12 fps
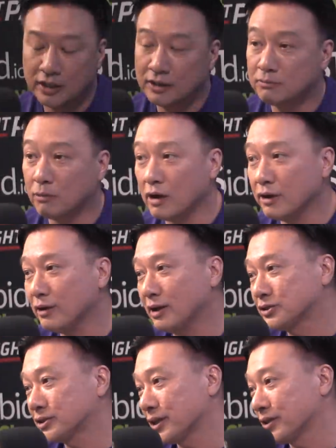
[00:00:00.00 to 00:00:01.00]
Mario,
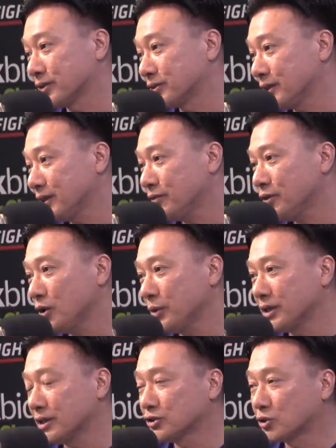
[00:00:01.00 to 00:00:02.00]
I'll say this. Even though
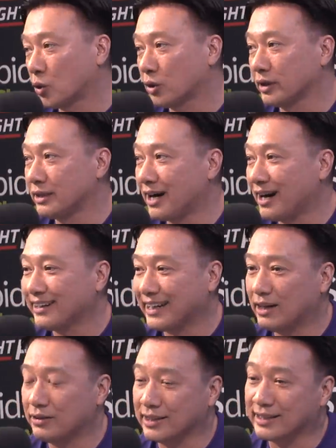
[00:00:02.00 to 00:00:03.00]
he didn't score a
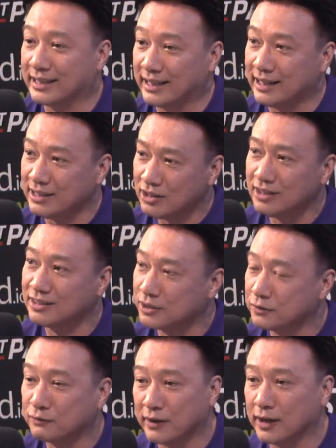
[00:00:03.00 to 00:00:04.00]
knockout again, I thought
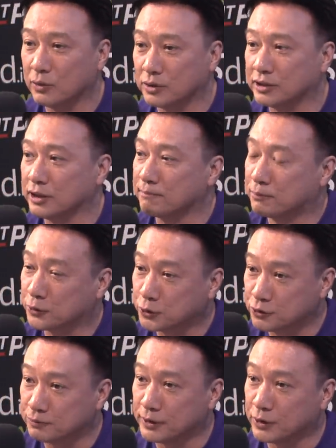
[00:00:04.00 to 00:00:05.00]
this fight was an
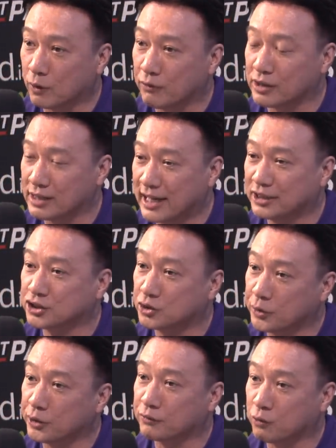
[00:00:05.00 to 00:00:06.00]
improvement over the last
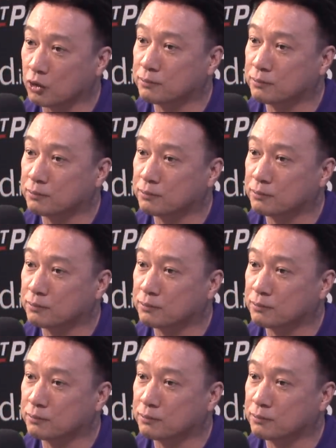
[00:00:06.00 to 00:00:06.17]
three or four